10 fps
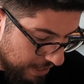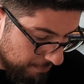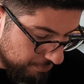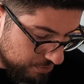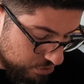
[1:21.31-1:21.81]

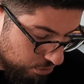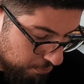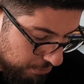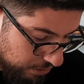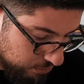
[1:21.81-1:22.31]
So
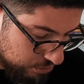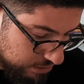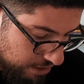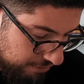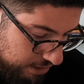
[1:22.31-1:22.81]
pretty cool
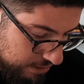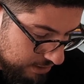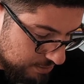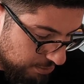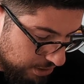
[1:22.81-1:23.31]
stuff. And in
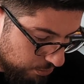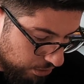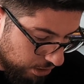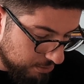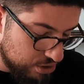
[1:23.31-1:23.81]
this video, we're
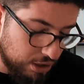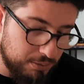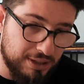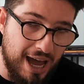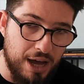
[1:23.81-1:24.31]
going to be talking
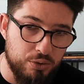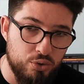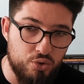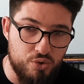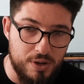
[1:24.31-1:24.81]
about how to
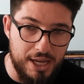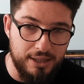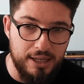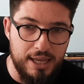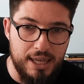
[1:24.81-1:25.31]

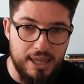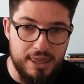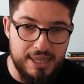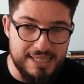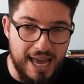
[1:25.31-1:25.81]
create
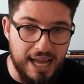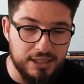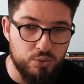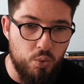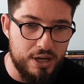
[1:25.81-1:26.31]
these
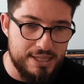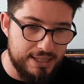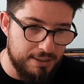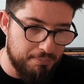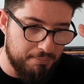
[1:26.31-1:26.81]
ads. What is
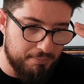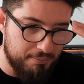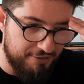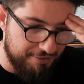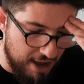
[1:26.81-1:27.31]
the
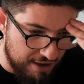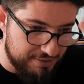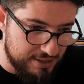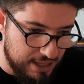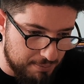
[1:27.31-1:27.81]

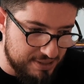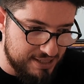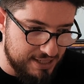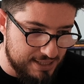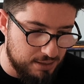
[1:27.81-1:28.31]
5-step
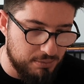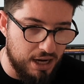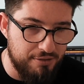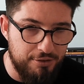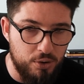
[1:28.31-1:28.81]
system that
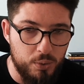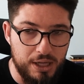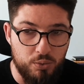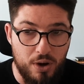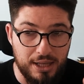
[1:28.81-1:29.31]
I'm
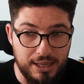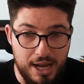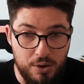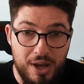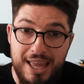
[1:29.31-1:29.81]
following right
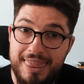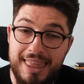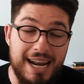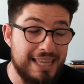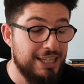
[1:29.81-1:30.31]
now that
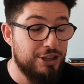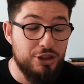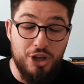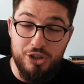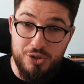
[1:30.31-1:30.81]
I did
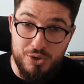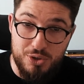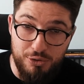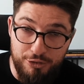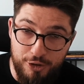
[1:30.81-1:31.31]
not used
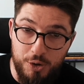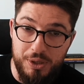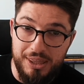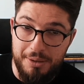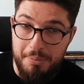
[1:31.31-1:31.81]
to follow
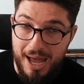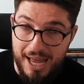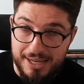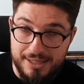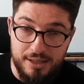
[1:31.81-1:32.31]
in the
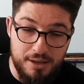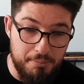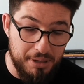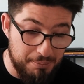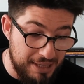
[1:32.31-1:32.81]
past,
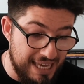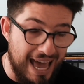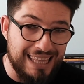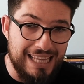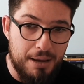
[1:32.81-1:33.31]
but me
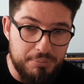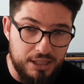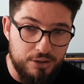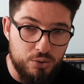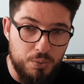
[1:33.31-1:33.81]

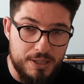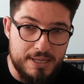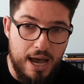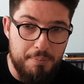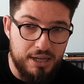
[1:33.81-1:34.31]
adapting to what is
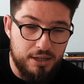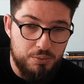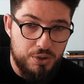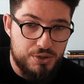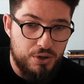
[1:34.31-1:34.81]
happening and
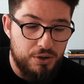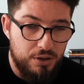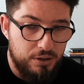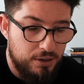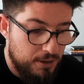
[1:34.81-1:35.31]
what is going on